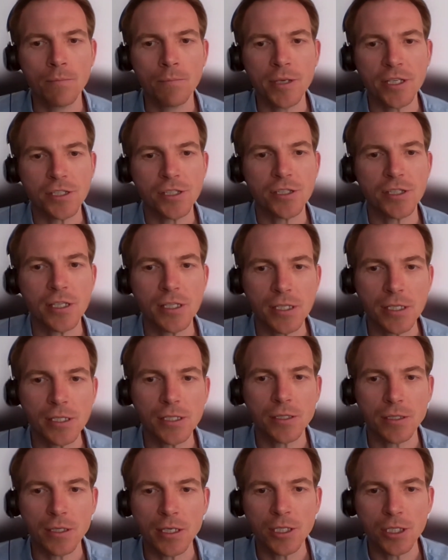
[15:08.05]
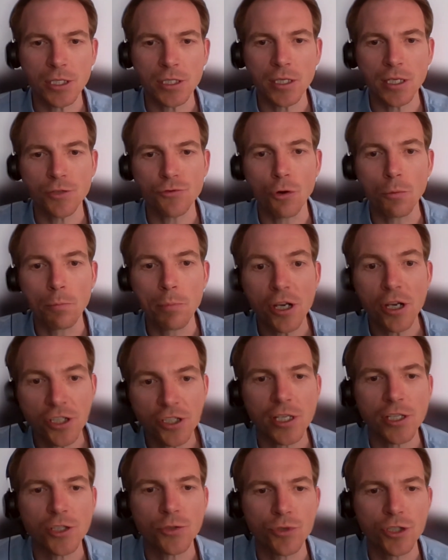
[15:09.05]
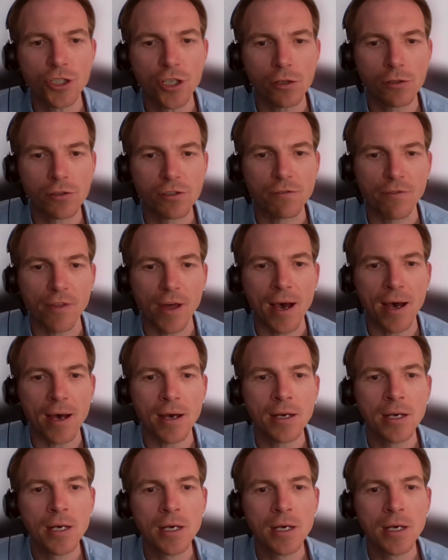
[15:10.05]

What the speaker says: businesses is robust as a result of that.